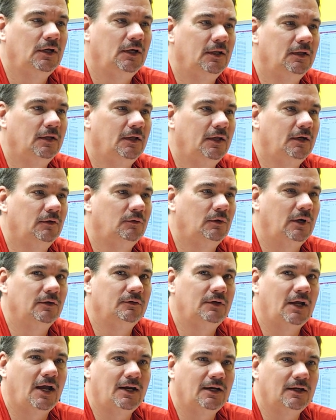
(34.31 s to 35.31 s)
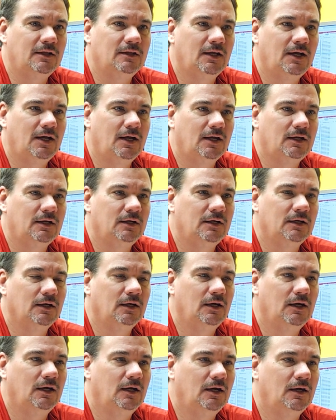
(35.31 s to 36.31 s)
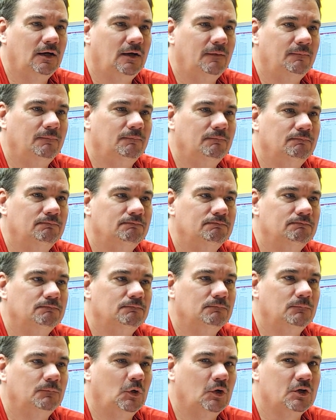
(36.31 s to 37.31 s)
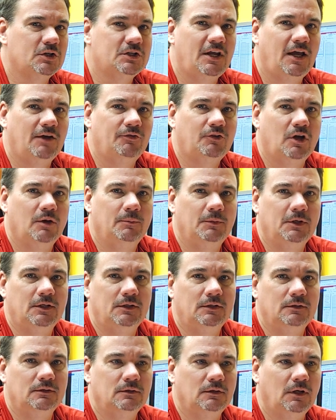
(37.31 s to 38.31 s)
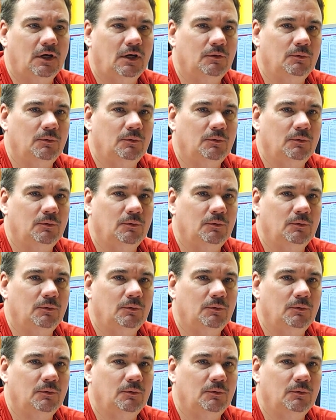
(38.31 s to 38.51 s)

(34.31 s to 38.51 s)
And then around 9 o'clock, more staff come in.